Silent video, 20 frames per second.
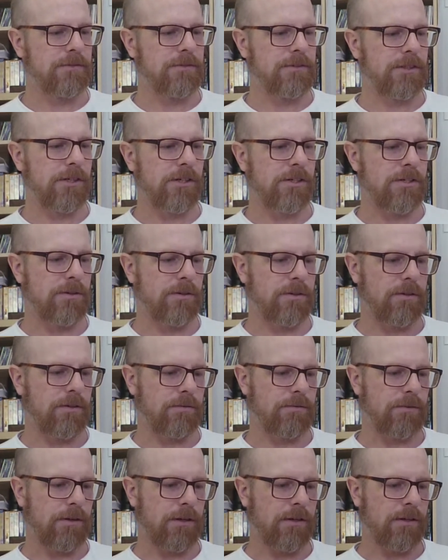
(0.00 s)
just sort
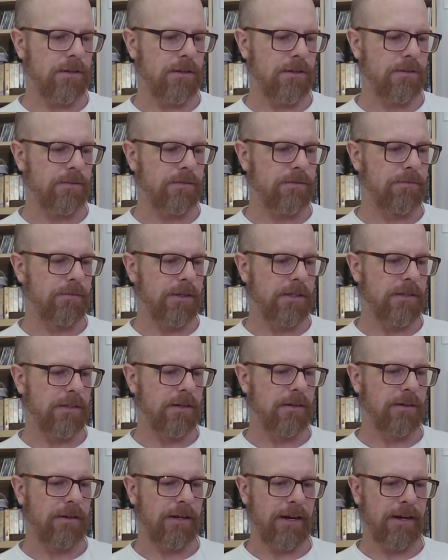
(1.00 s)
of raw
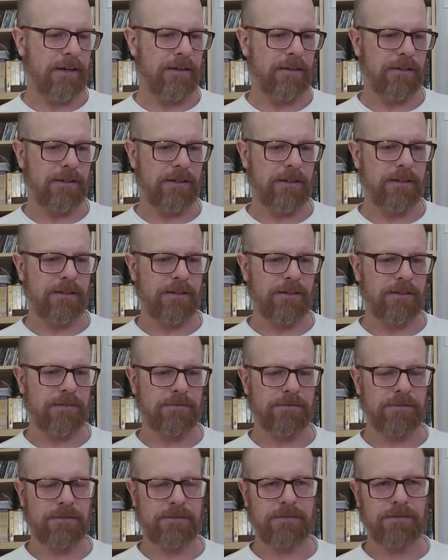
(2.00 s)
materiality that